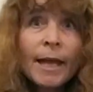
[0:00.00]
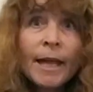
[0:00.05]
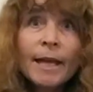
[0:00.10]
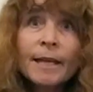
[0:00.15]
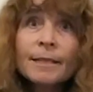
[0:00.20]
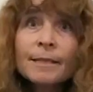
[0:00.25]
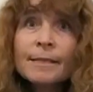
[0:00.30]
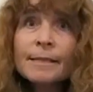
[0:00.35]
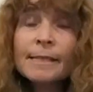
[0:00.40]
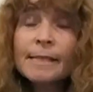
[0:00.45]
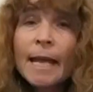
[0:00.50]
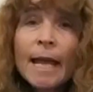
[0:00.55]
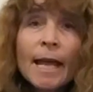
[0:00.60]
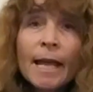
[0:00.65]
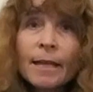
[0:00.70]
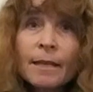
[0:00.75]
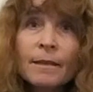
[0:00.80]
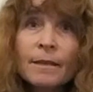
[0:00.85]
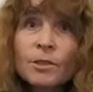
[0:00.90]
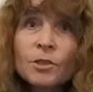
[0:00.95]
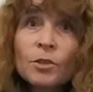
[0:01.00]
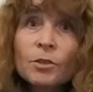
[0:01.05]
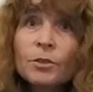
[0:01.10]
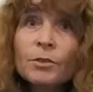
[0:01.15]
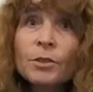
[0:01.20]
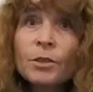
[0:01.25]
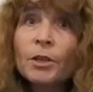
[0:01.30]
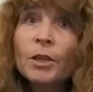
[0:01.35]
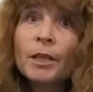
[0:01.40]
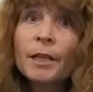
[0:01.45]
and saying that
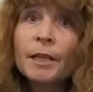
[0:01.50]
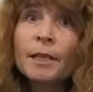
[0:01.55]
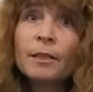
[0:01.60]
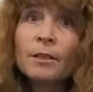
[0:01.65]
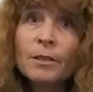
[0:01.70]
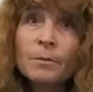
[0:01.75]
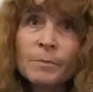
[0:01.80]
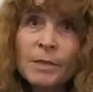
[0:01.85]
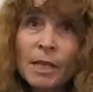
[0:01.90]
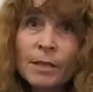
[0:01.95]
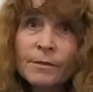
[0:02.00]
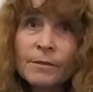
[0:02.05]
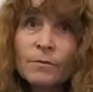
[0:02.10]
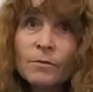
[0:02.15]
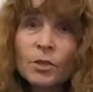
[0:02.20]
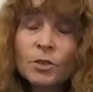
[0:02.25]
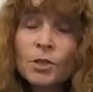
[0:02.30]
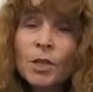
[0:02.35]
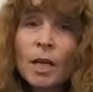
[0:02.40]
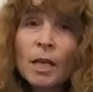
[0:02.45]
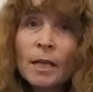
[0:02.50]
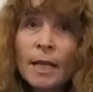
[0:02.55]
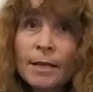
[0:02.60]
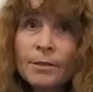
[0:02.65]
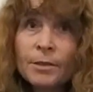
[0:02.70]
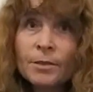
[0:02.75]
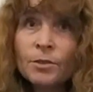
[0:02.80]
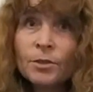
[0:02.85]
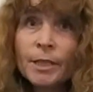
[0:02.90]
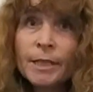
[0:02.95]
children are going to kill themselves if they're not
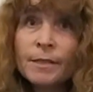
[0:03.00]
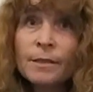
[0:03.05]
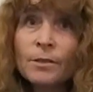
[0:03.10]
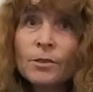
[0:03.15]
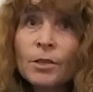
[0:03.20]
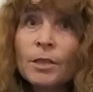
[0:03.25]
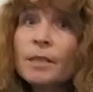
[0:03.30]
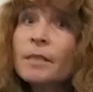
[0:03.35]
allowed to transition.